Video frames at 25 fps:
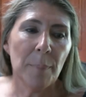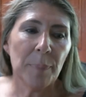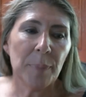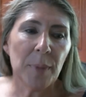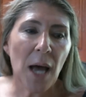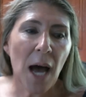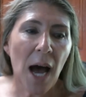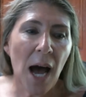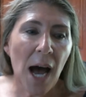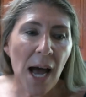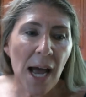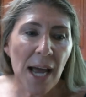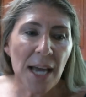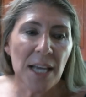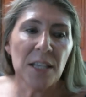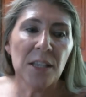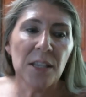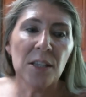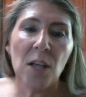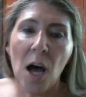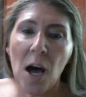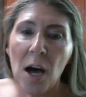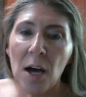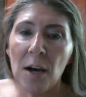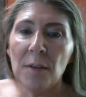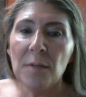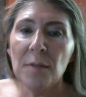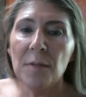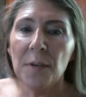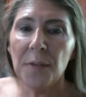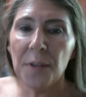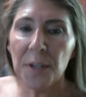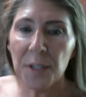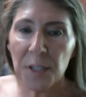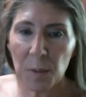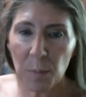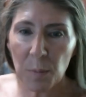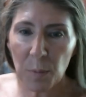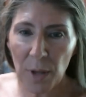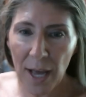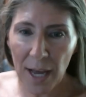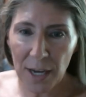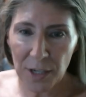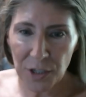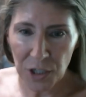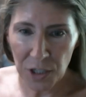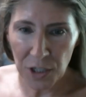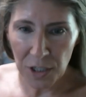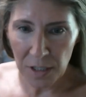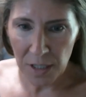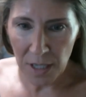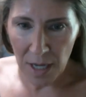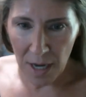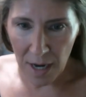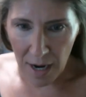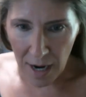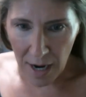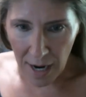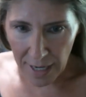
I love the splashes.